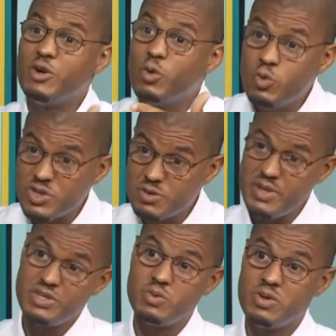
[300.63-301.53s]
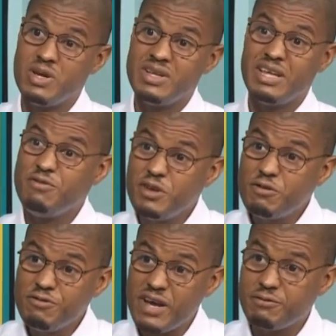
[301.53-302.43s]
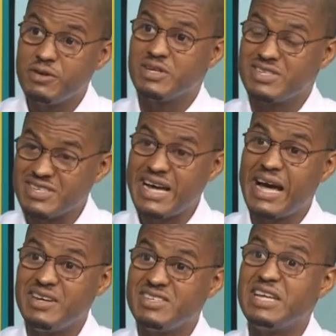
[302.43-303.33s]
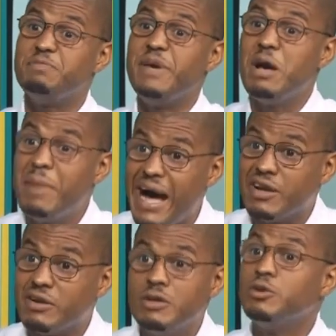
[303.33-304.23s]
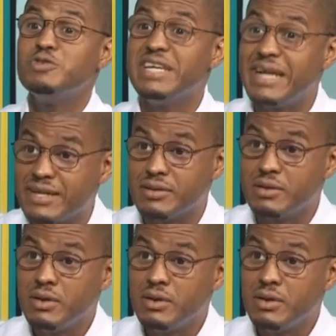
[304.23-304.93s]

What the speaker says: know who to speak to. They feel fearful because society says, be a man, don't say nothing.